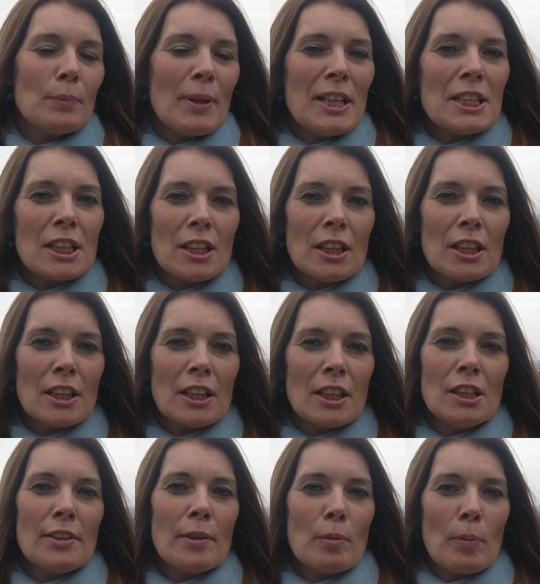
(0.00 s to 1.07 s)
So basically it's
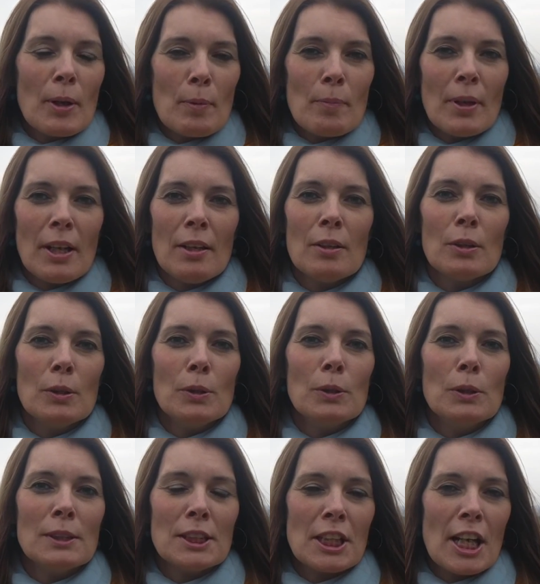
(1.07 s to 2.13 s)
still the women
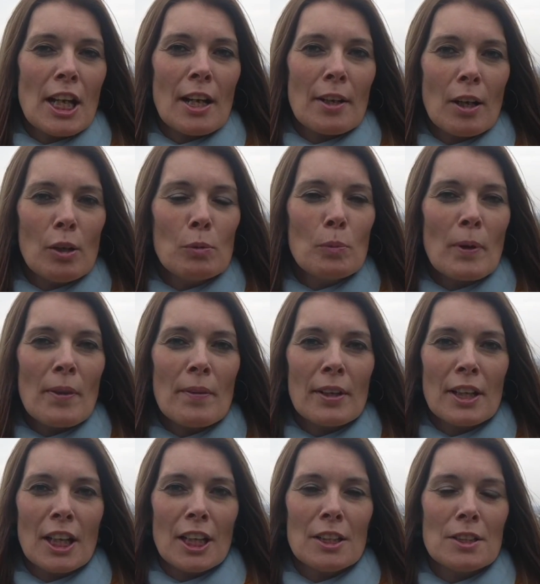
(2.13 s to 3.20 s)
who stay at home with
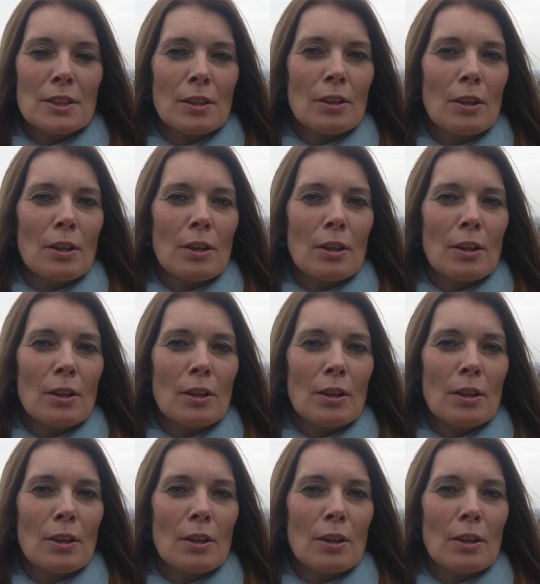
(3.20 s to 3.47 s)
the kids